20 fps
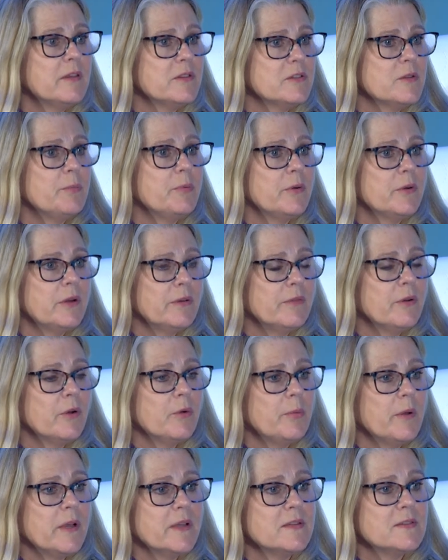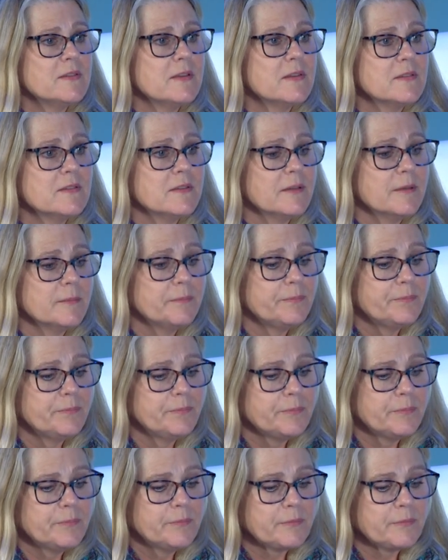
it's a pretty robust system.